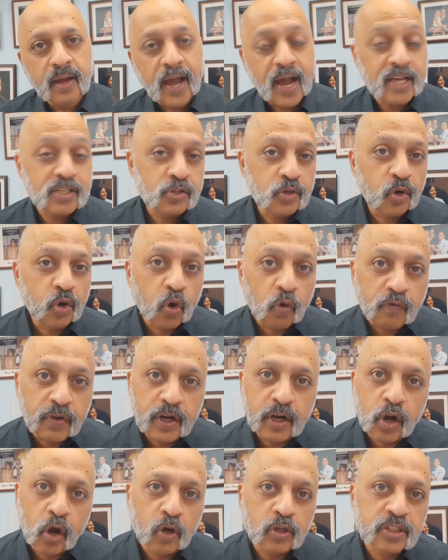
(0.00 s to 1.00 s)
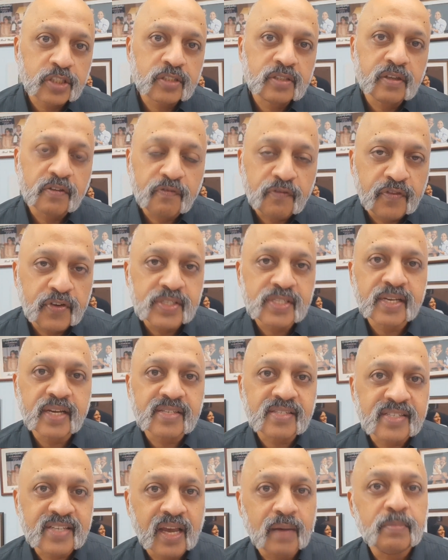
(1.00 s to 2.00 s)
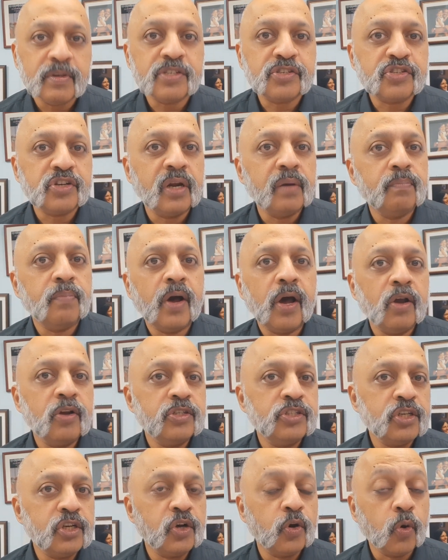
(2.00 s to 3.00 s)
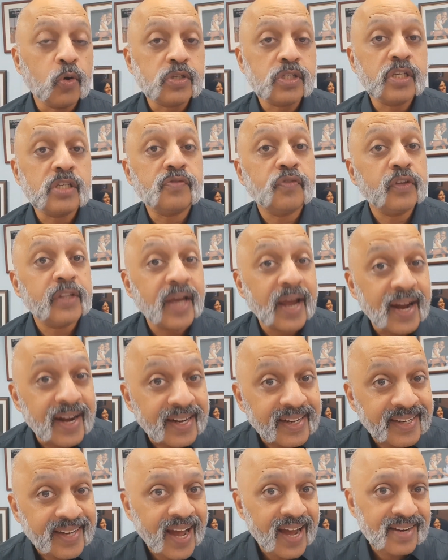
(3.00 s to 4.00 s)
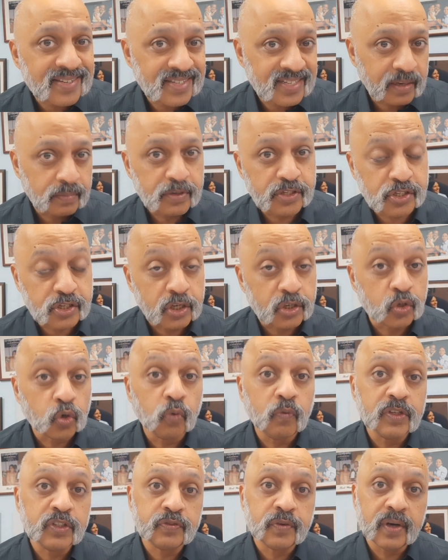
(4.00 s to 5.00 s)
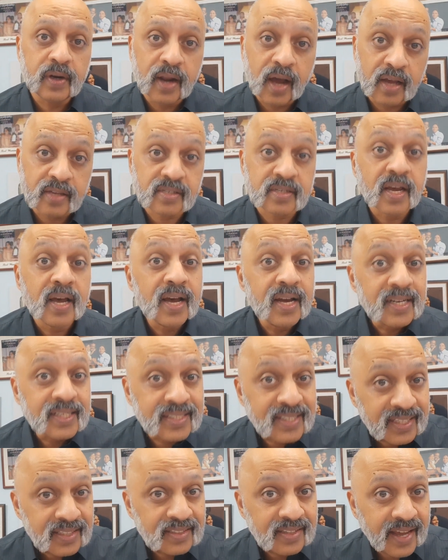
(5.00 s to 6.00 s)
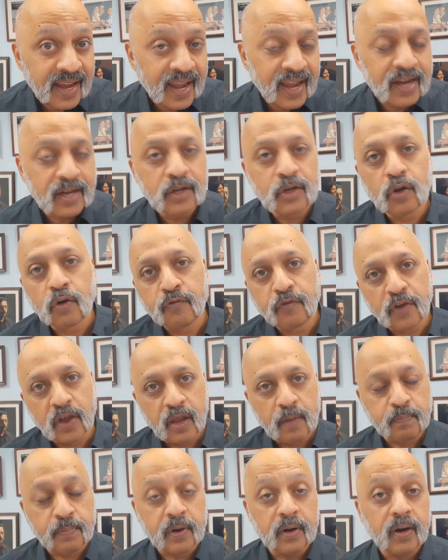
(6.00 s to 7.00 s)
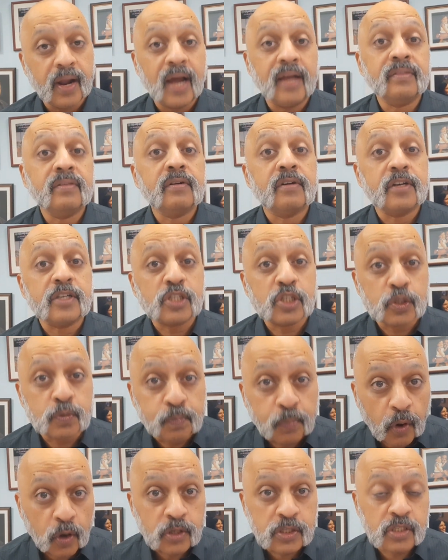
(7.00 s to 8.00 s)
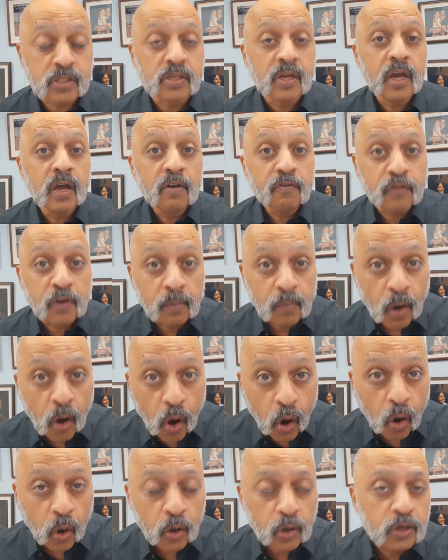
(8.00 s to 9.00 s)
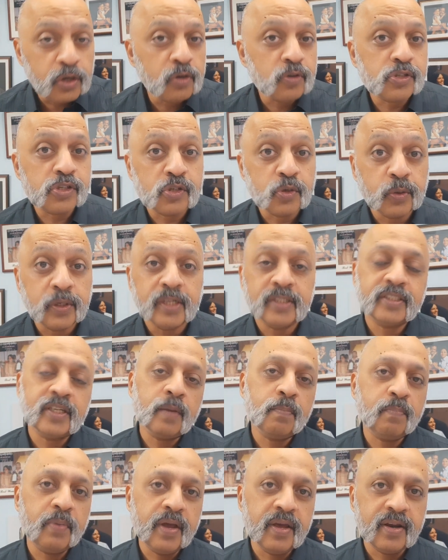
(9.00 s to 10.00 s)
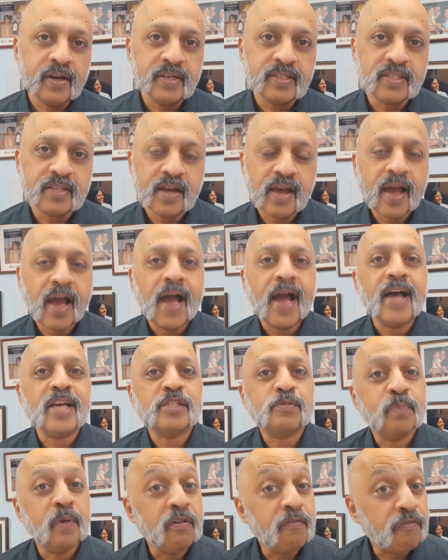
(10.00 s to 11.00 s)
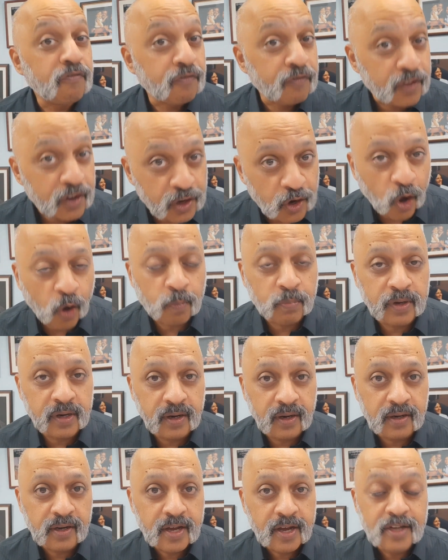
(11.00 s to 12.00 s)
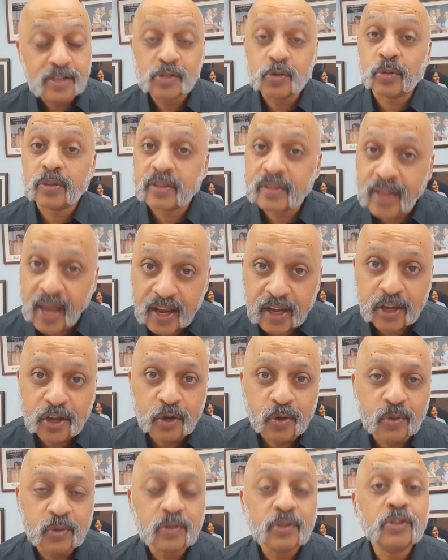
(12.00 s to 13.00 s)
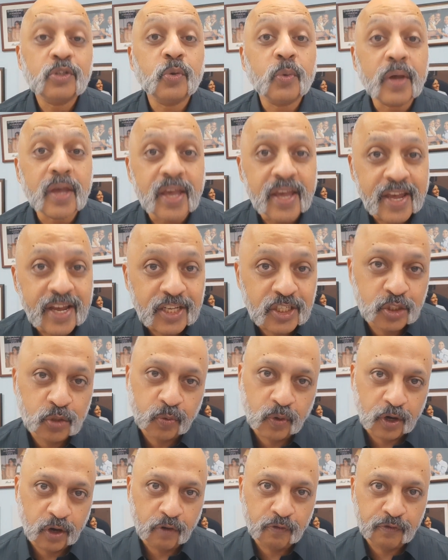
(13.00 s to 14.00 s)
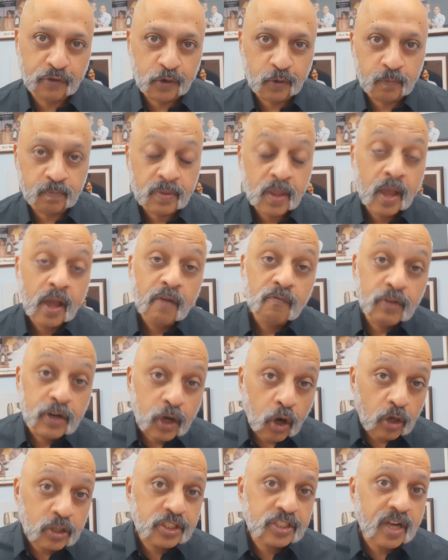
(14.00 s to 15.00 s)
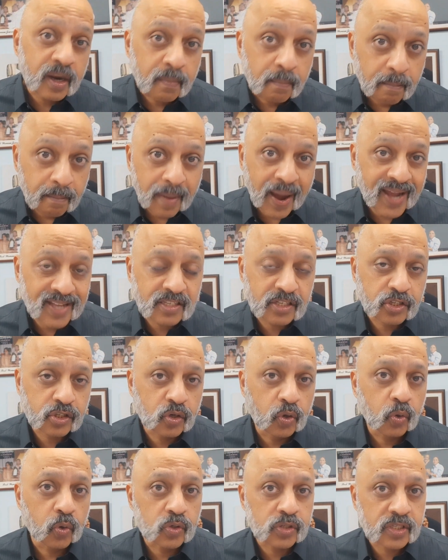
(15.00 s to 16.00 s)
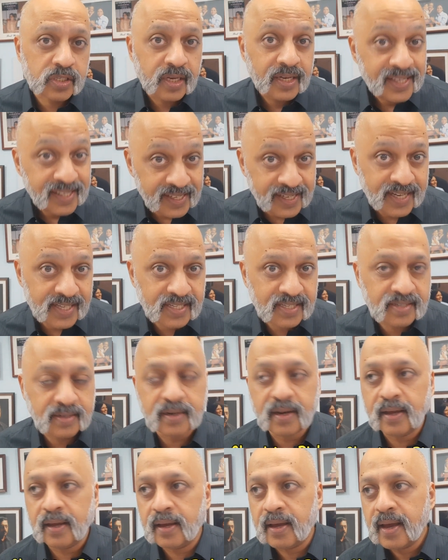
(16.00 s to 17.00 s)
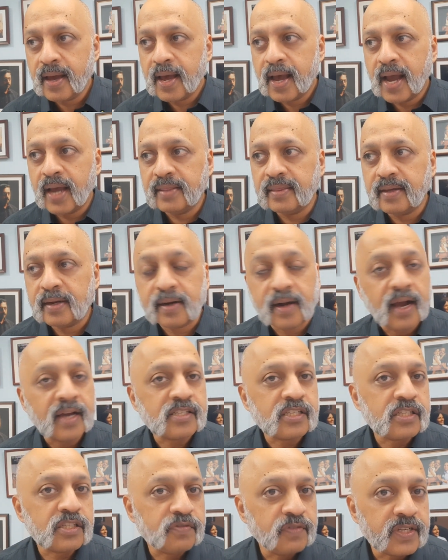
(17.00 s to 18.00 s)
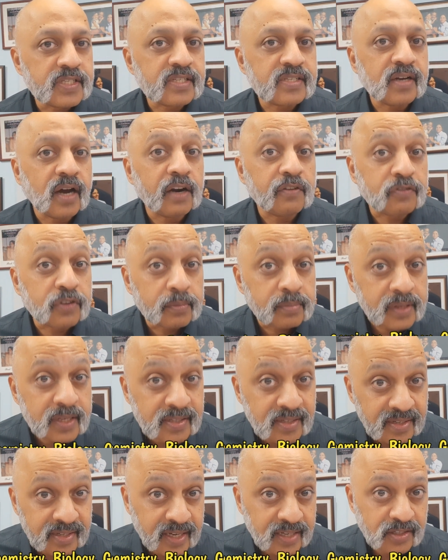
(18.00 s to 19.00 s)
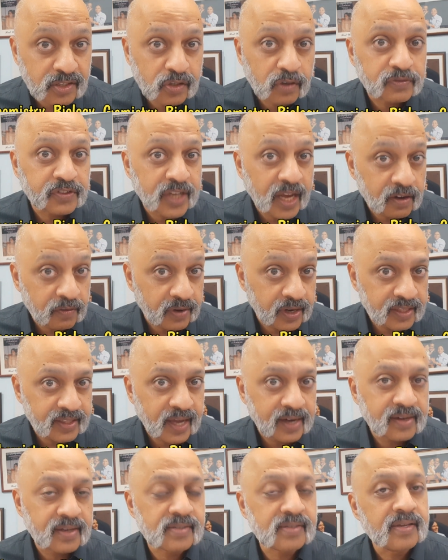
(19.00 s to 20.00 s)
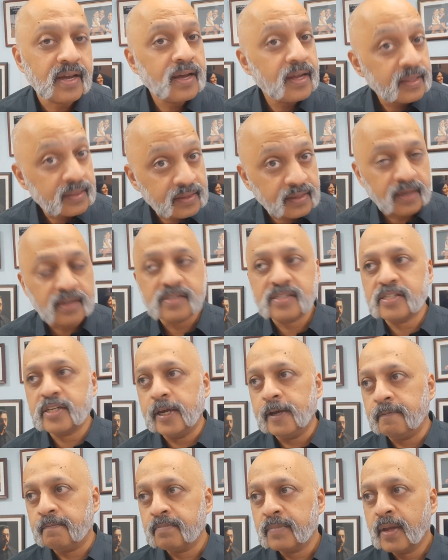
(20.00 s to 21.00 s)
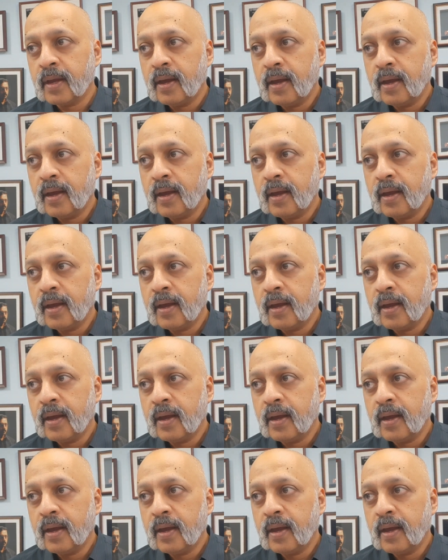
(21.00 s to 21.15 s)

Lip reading: As you know, we launched the physics, chemistry and biology courses for the entire semester 2, which will last till the end of April. And the response from all you students and parents has been phenomenal. So thank you to each one of you. We launched our maths course yesterday and the classes will start from the 6th of January, that is Thursday.